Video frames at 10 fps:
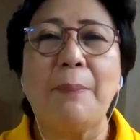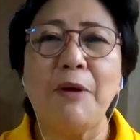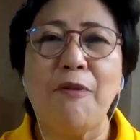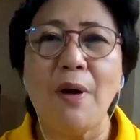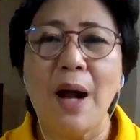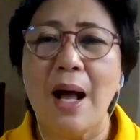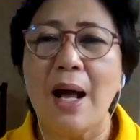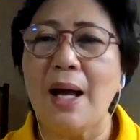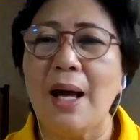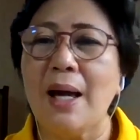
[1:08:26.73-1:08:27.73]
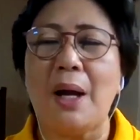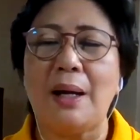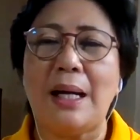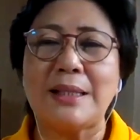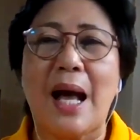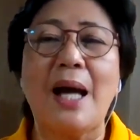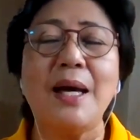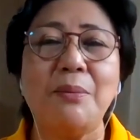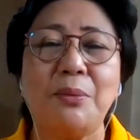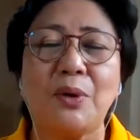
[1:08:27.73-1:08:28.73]

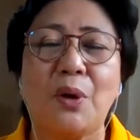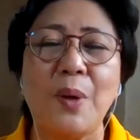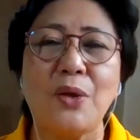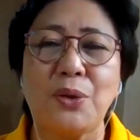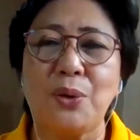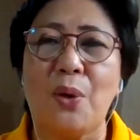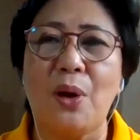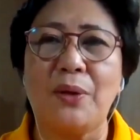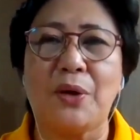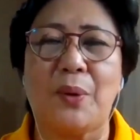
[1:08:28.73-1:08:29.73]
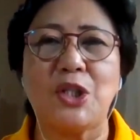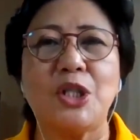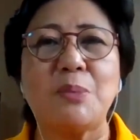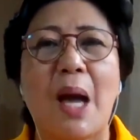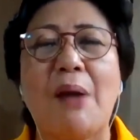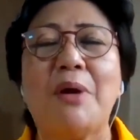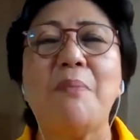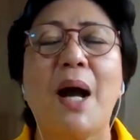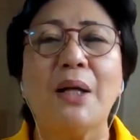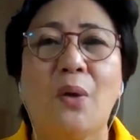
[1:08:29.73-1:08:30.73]
As I am going through all the questions,
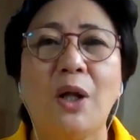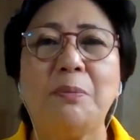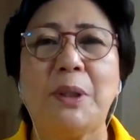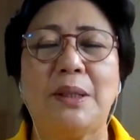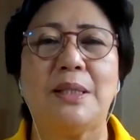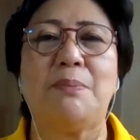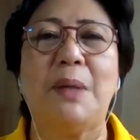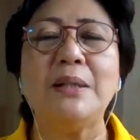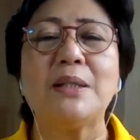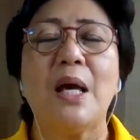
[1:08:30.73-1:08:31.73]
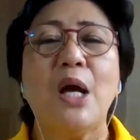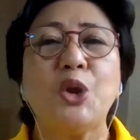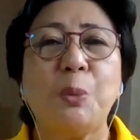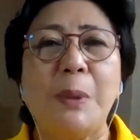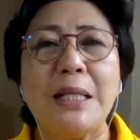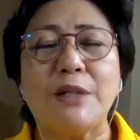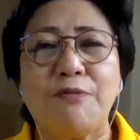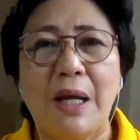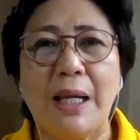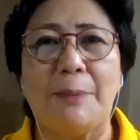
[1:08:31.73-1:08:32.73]
may I remind all participants to
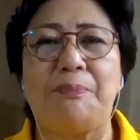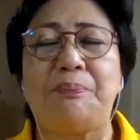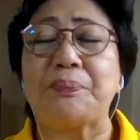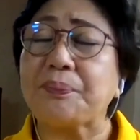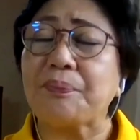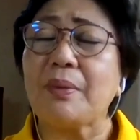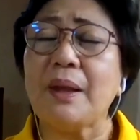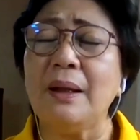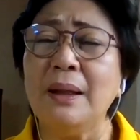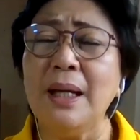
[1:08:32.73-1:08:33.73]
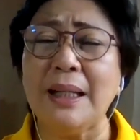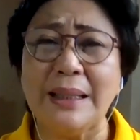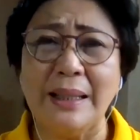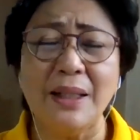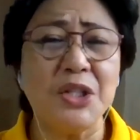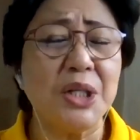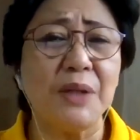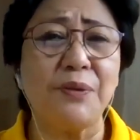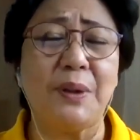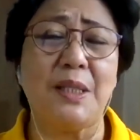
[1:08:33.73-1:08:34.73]
please fill up the
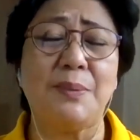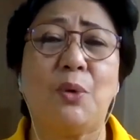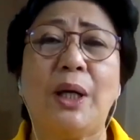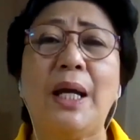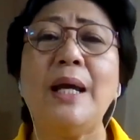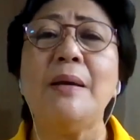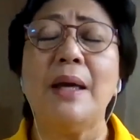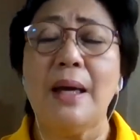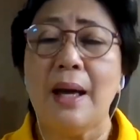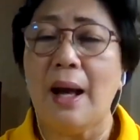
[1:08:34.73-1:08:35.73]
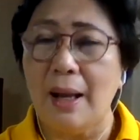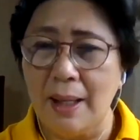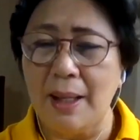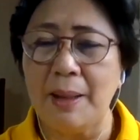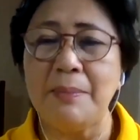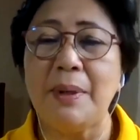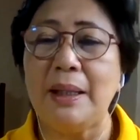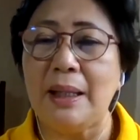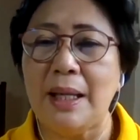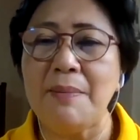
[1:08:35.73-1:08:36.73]
attendance sheet for this morning.
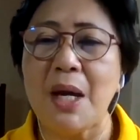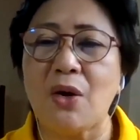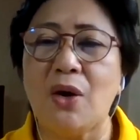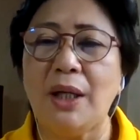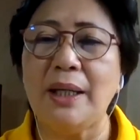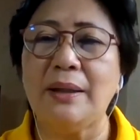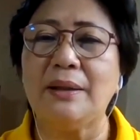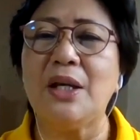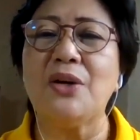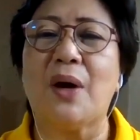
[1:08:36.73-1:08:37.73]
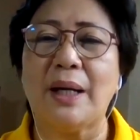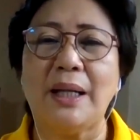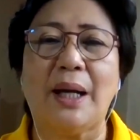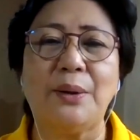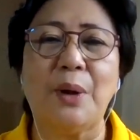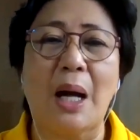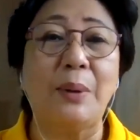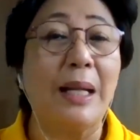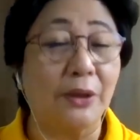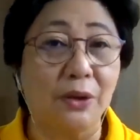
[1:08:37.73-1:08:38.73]
Let me call in the TURL.
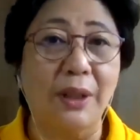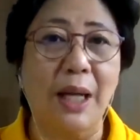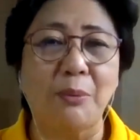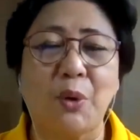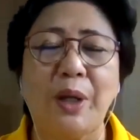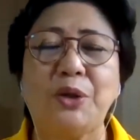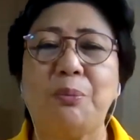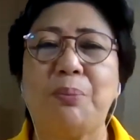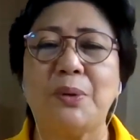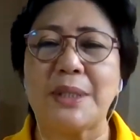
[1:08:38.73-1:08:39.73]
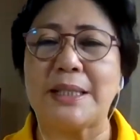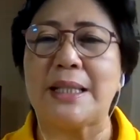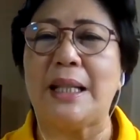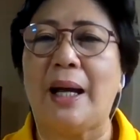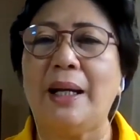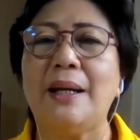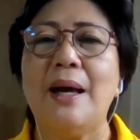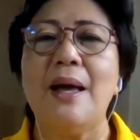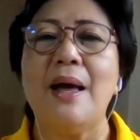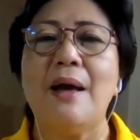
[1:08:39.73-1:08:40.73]
I later on I'm going to post a
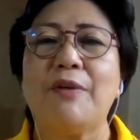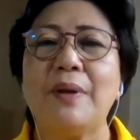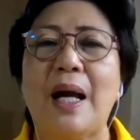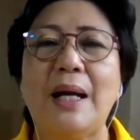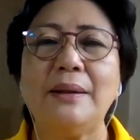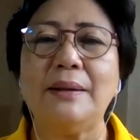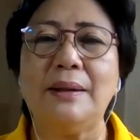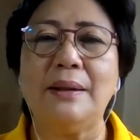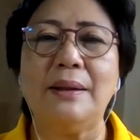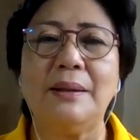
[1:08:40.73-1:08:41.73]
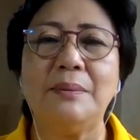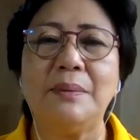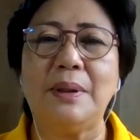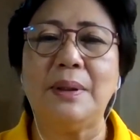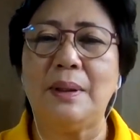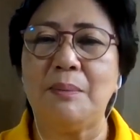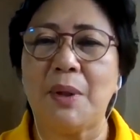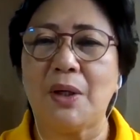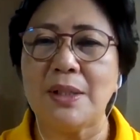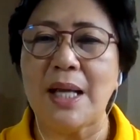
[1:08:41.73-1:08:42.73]
slide for that,
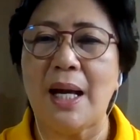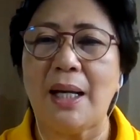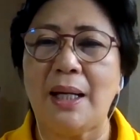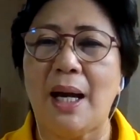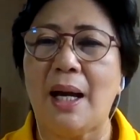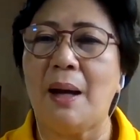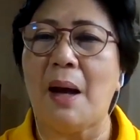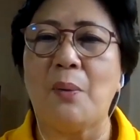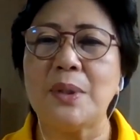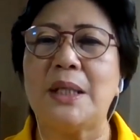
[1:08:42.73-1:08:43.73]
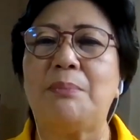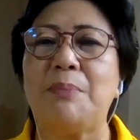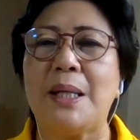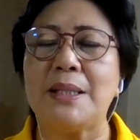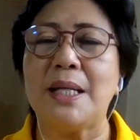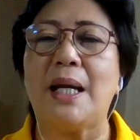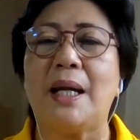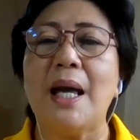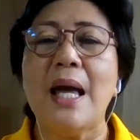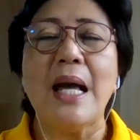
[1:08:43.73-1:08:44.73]
because I was still
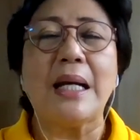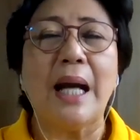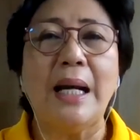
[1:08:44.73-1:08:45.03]
pasting it.